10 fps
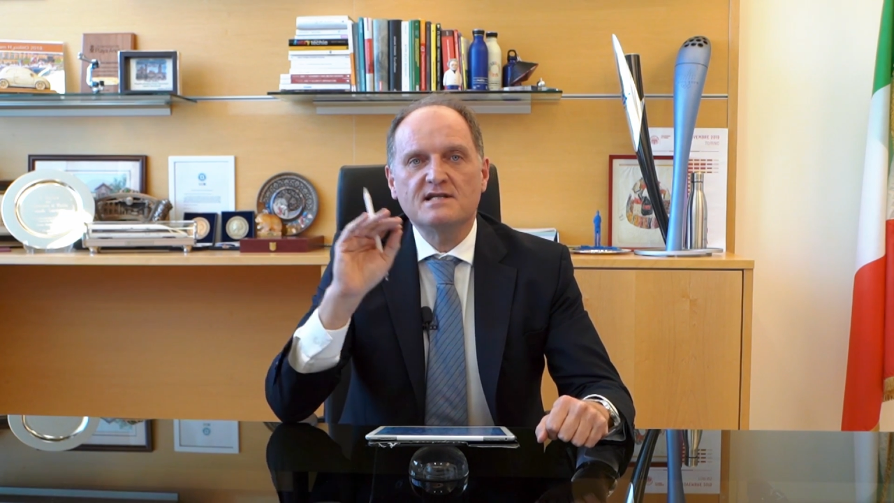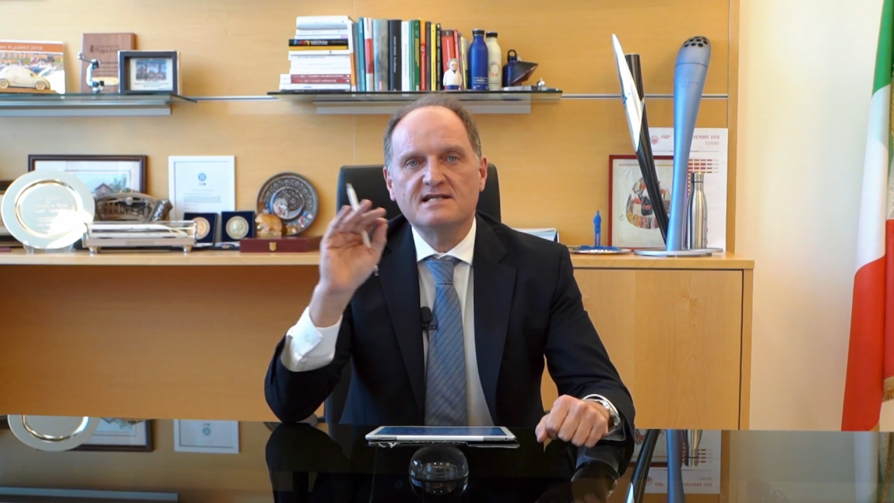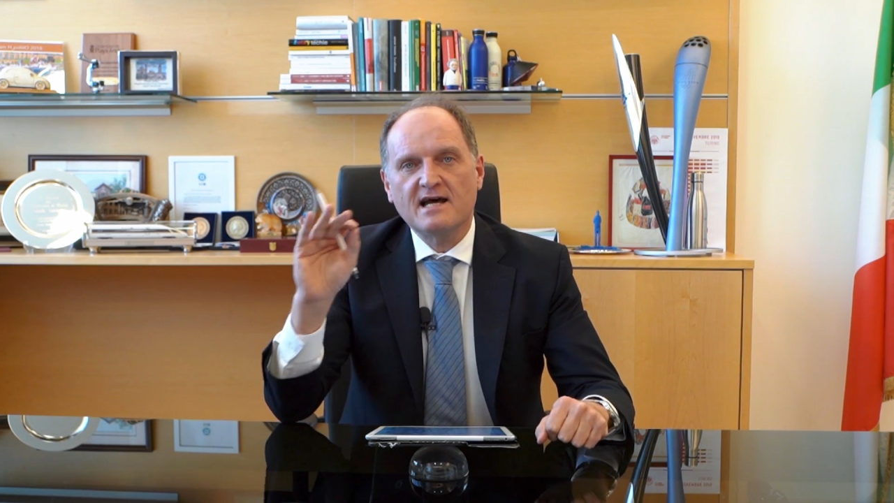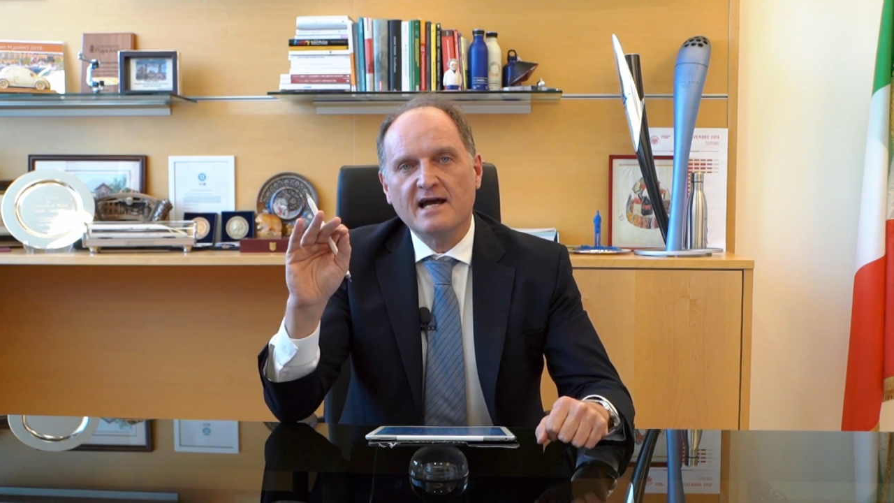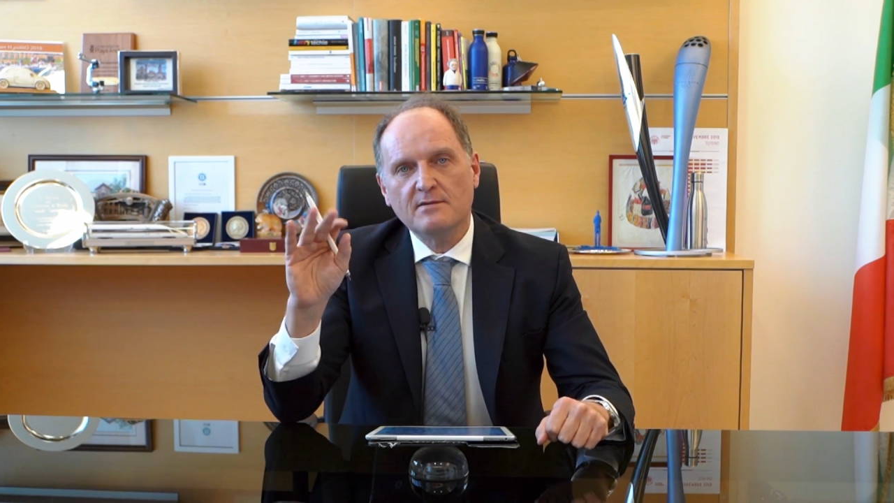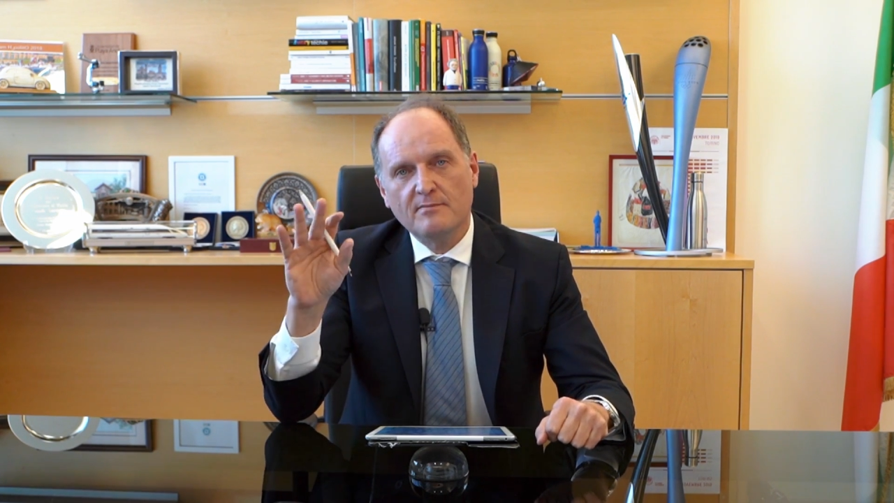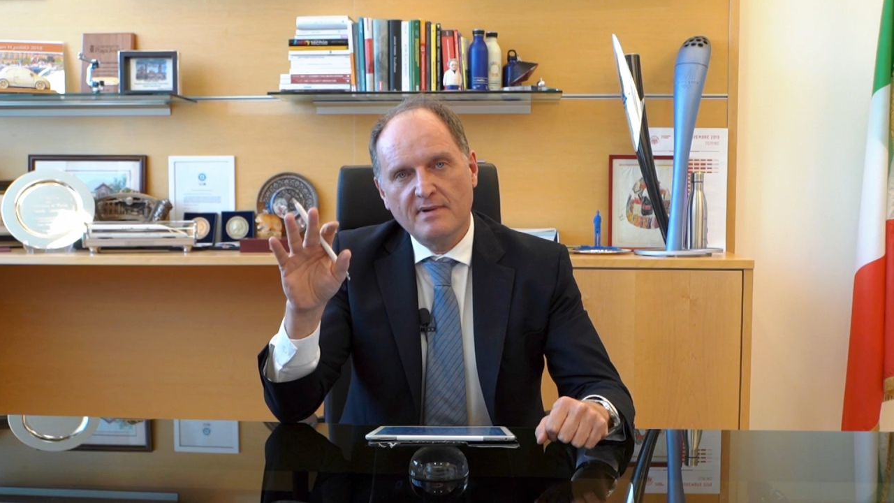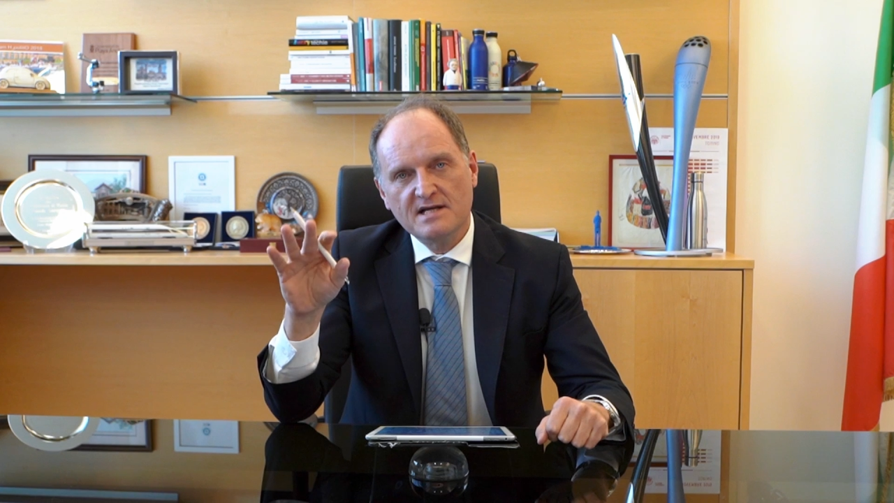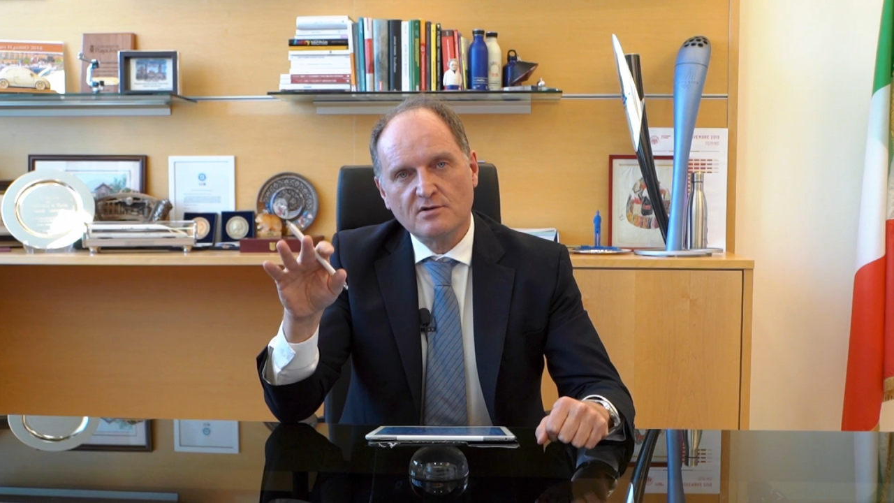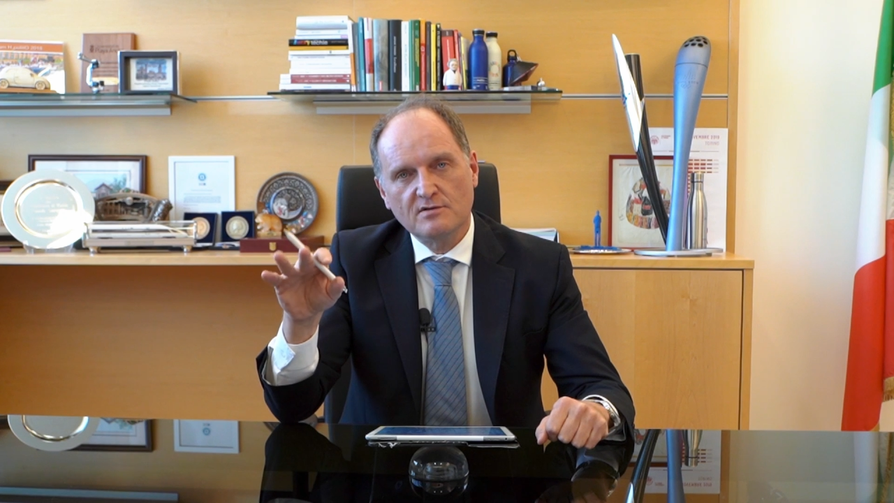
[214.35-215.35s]
decide
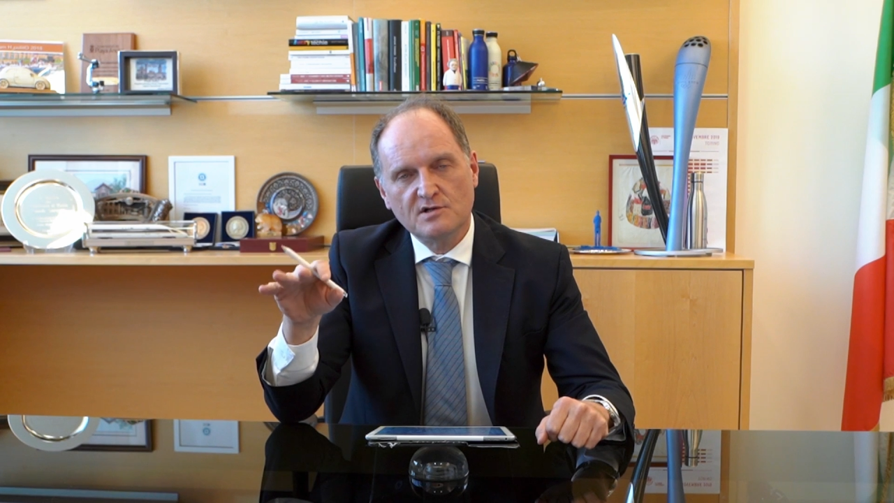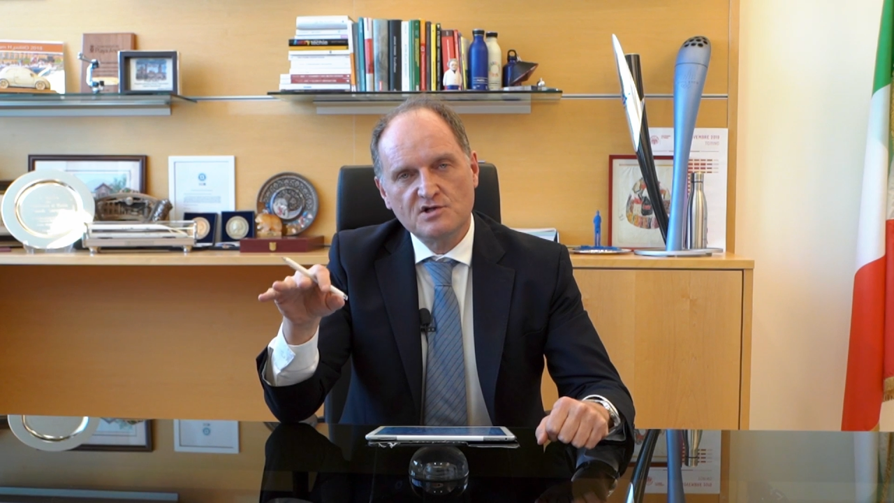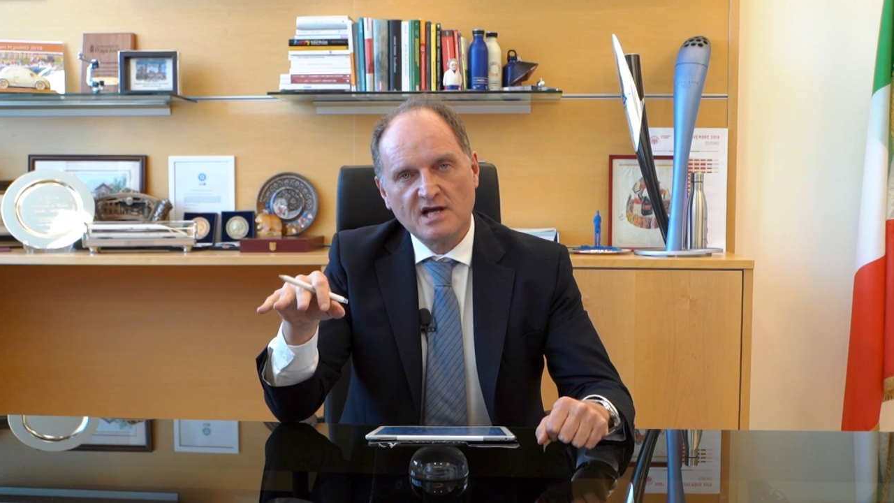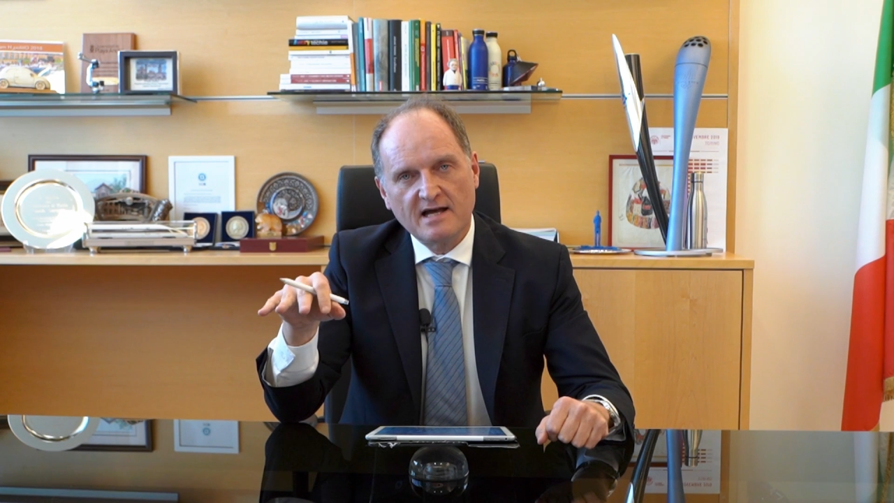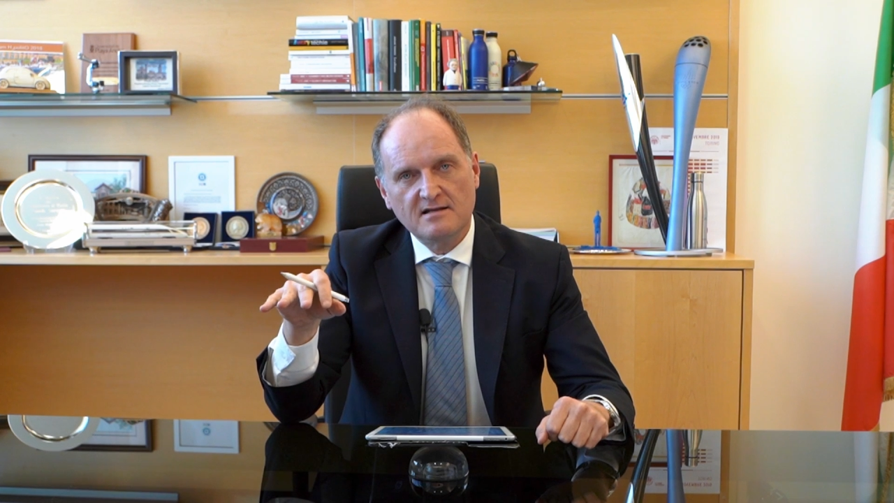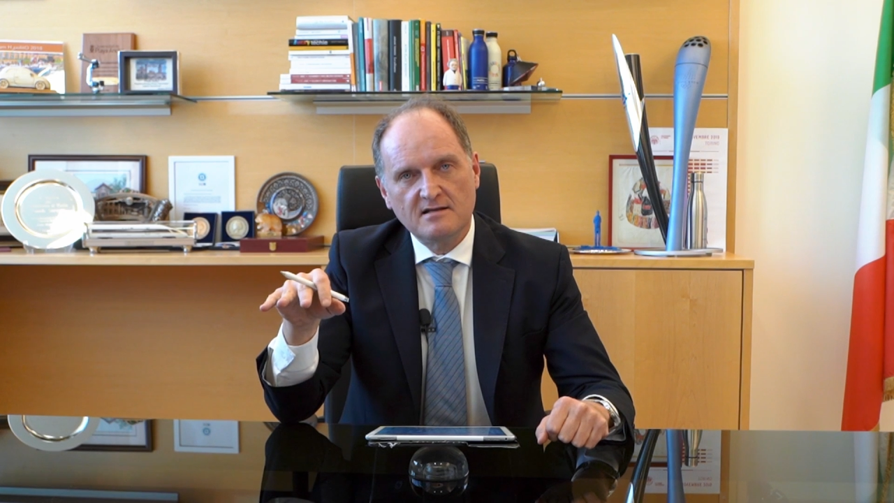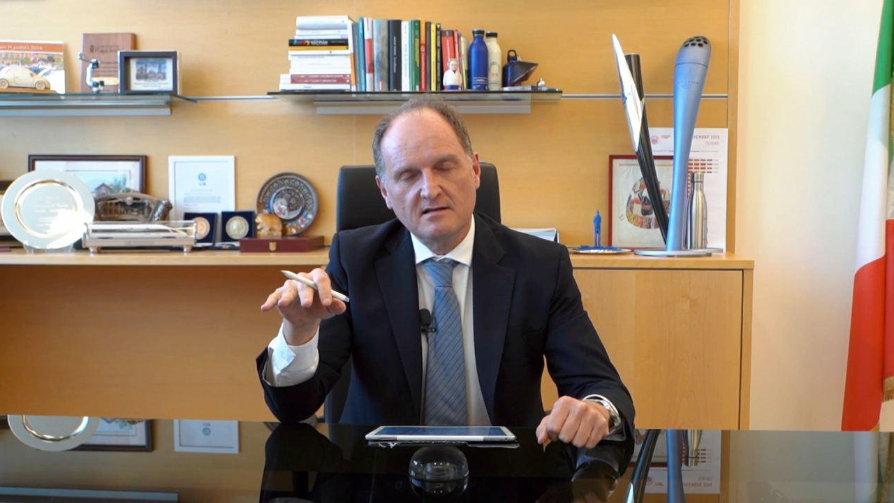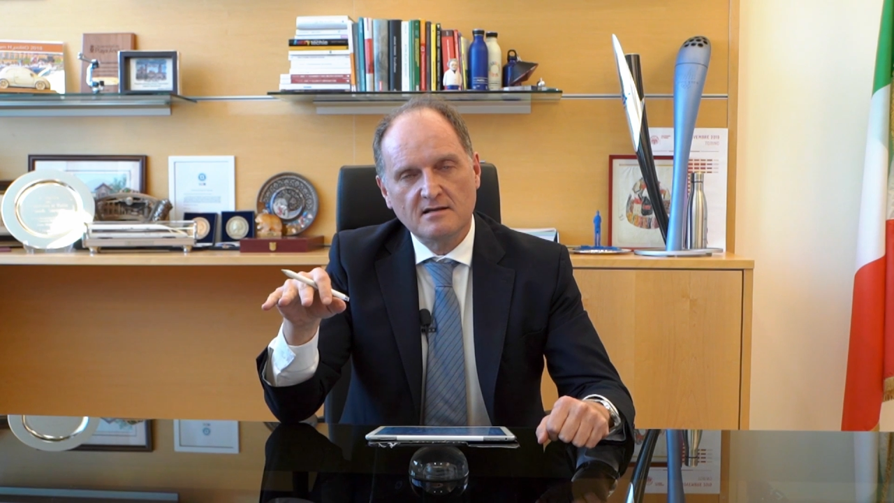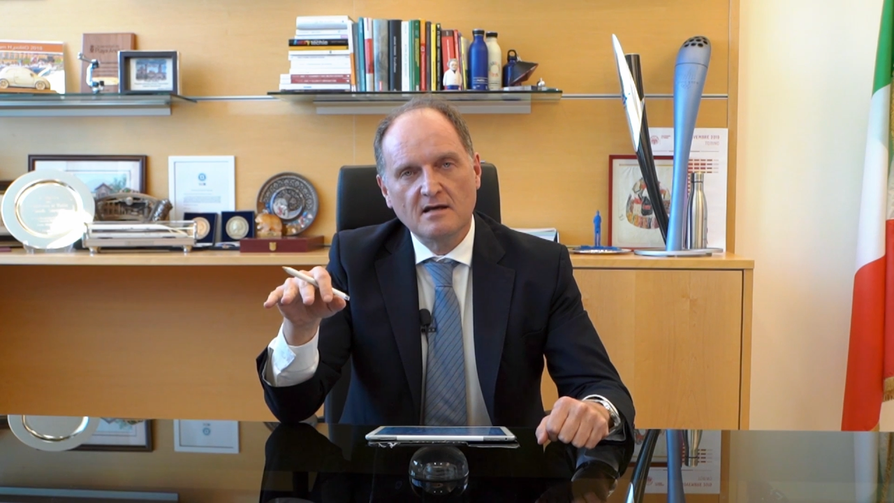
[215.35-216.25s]
based on the chat